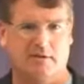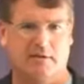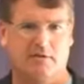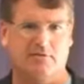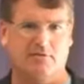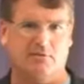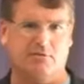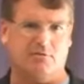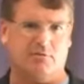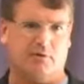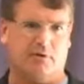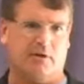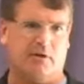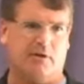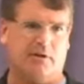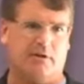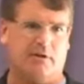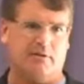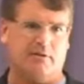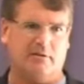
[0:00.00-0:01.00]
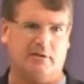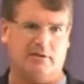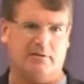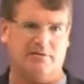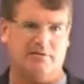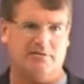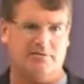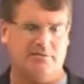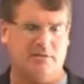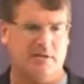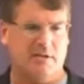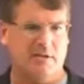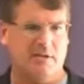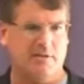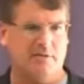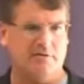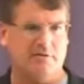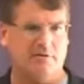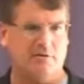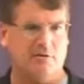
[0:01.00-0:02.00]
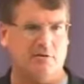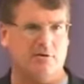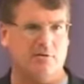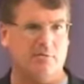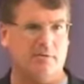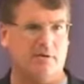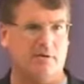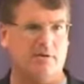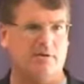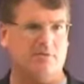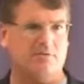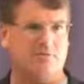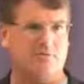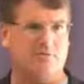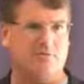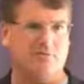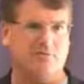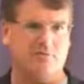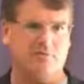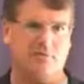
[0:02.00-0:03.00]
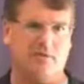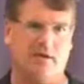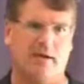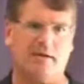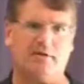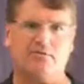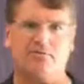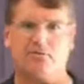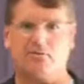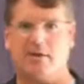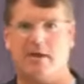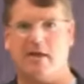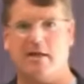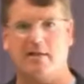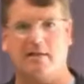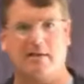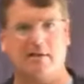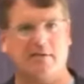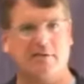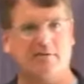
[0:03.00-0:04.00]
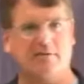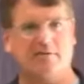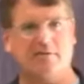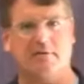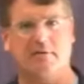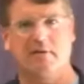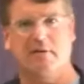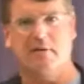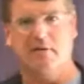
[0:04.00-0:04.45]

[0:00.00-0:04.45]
issues regarding cities and urban issues, externalities,